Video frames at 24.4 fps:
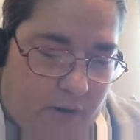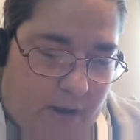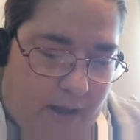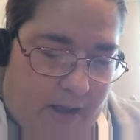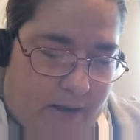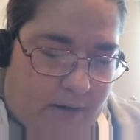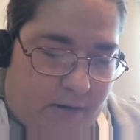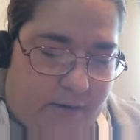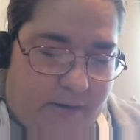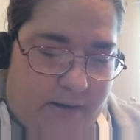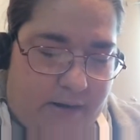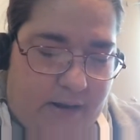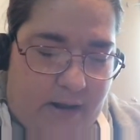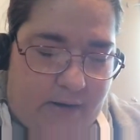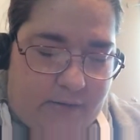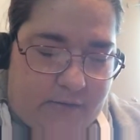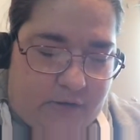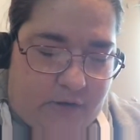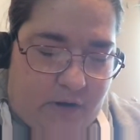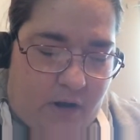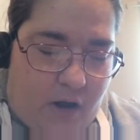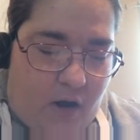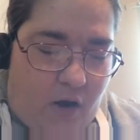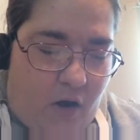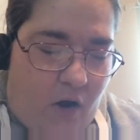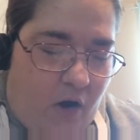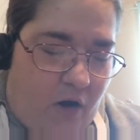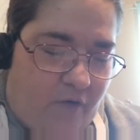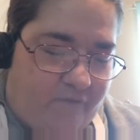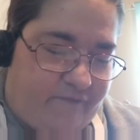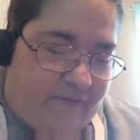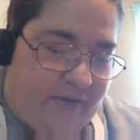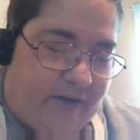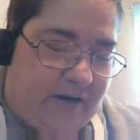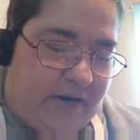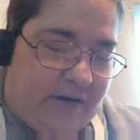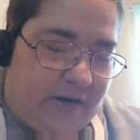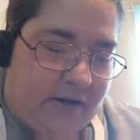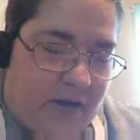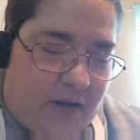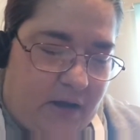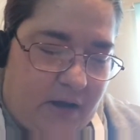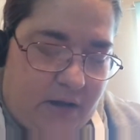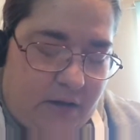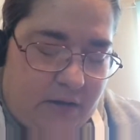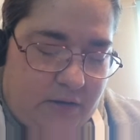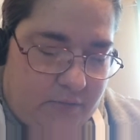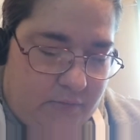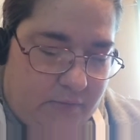he had a heart
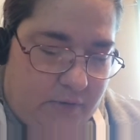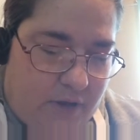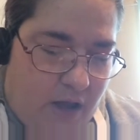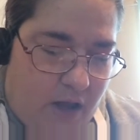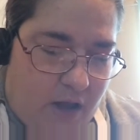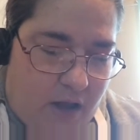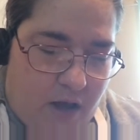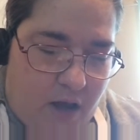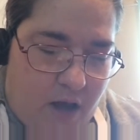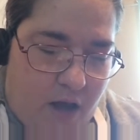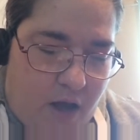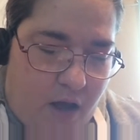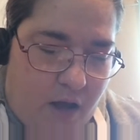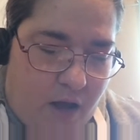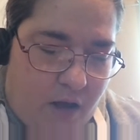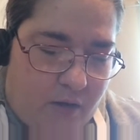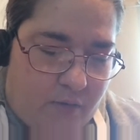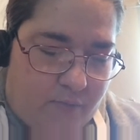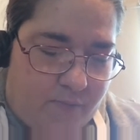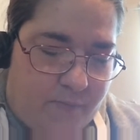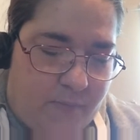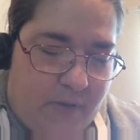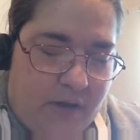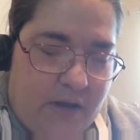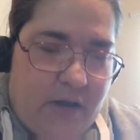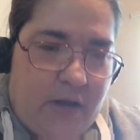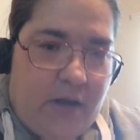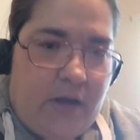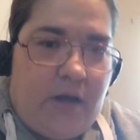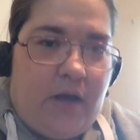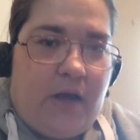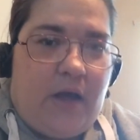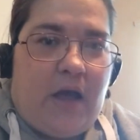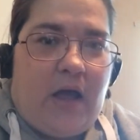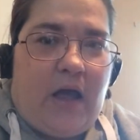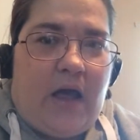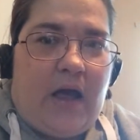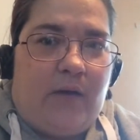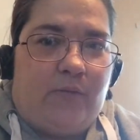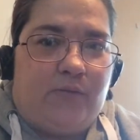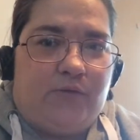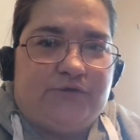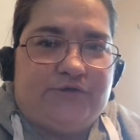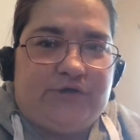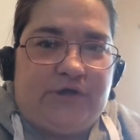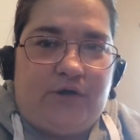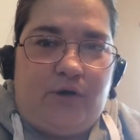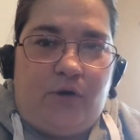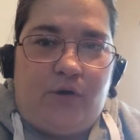failure, and
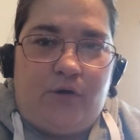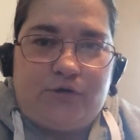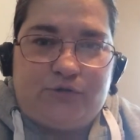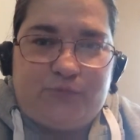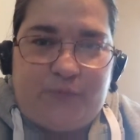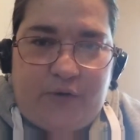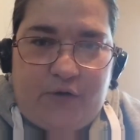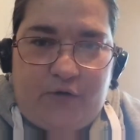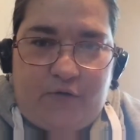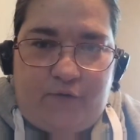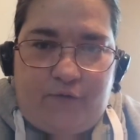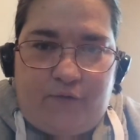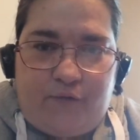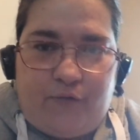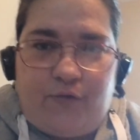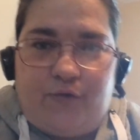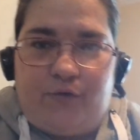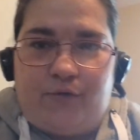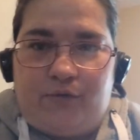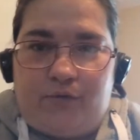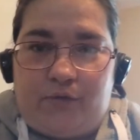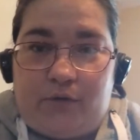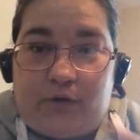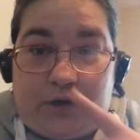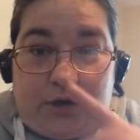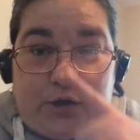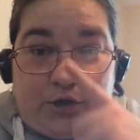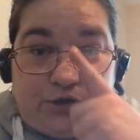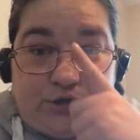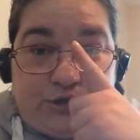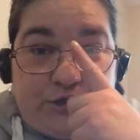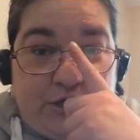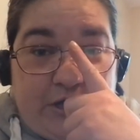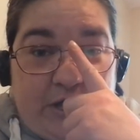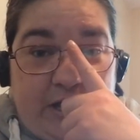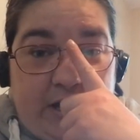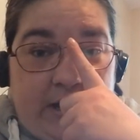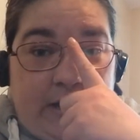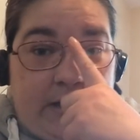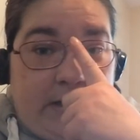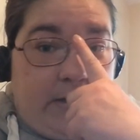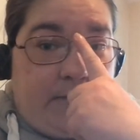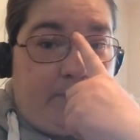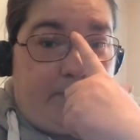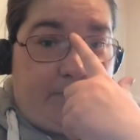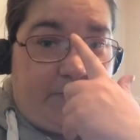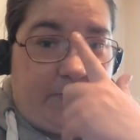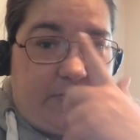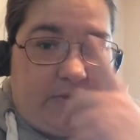was in hospital for a good year,
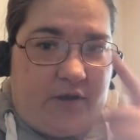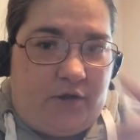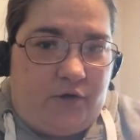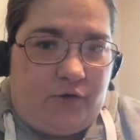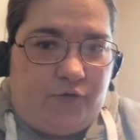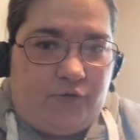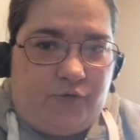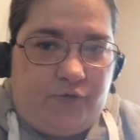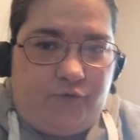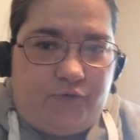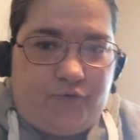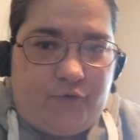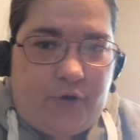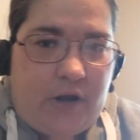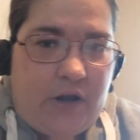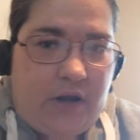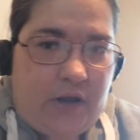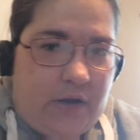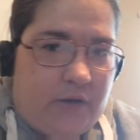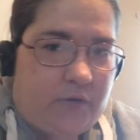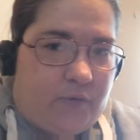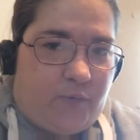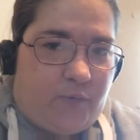being treated